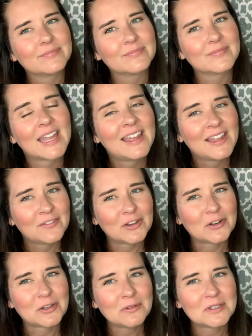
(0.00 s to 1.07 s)
If you're
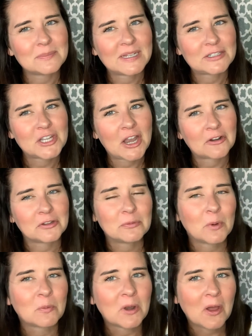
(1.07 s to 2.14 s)
new to my channel, you
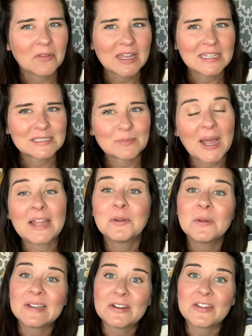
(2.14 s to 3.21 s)
won't know this, but I do a
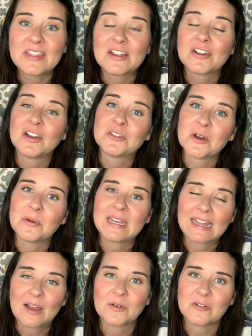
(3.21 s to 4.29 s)
little thing called No Eating
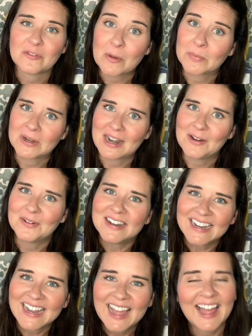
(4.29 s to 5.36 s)
Out November now.
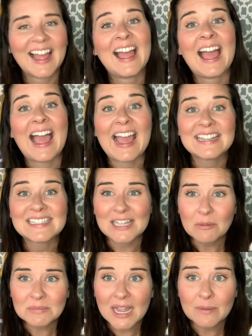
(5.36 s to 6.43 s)
And
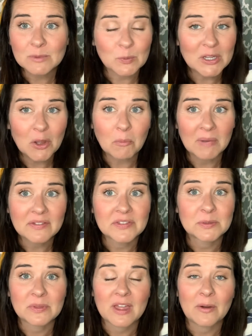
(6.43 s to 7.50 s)
sometimes we go months
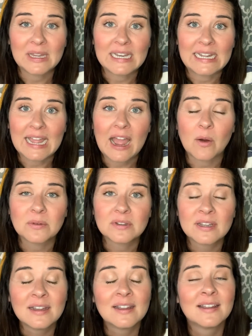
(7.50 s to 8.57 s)
without eating out.
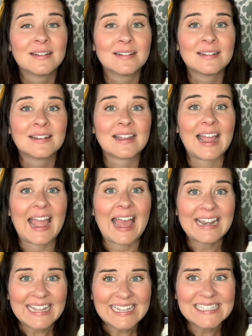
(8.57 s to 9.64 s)
And
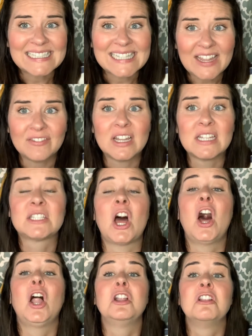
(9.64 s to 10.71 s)
it has saved us
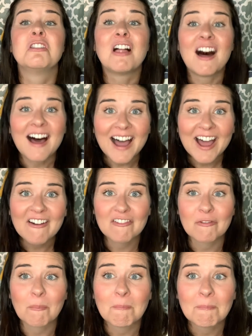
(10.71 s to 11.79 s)
a lot of
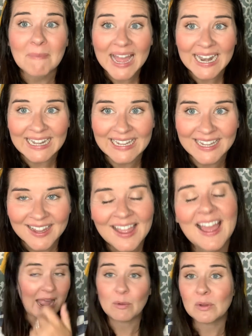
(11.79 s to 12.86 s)
money.
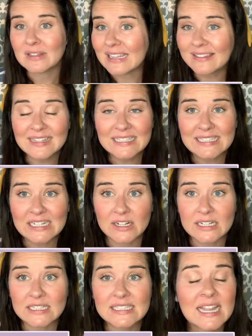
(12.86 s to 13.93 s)
I will link the
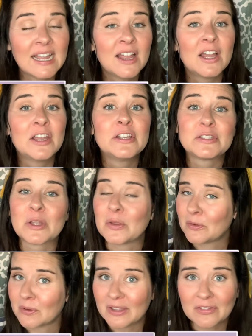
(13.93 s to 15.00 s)
series so you
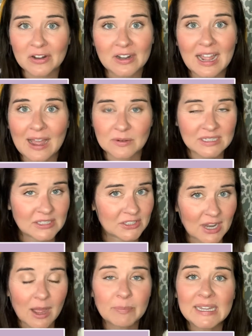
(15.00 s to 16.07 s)
can learn how to
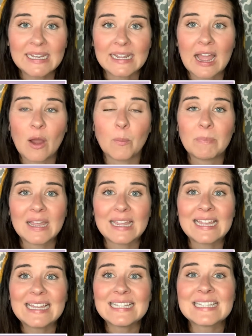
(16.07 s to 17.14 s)
stop eating out, but
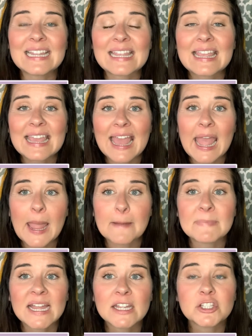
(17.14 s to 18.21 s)
it is a game
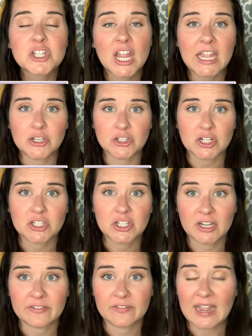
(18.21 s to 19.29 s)
changer to
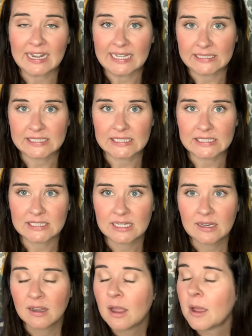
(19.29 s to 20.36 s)
your finances.
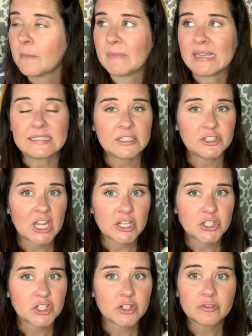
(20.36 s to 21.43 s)
My
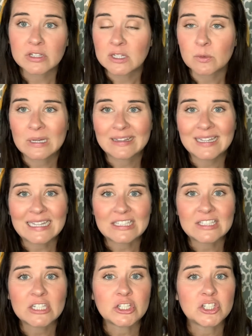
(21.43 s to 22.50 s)
suggestion really quickly is
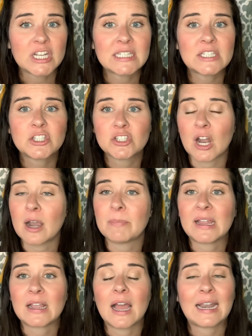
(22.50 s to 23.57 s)
to just start by
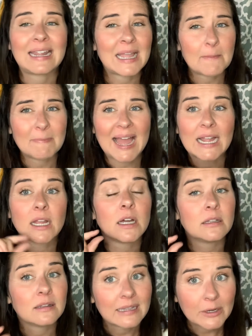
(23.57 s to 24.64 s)
cutting it back a
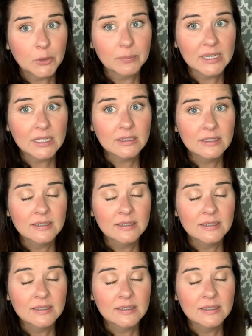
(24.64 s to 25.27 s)
little bit.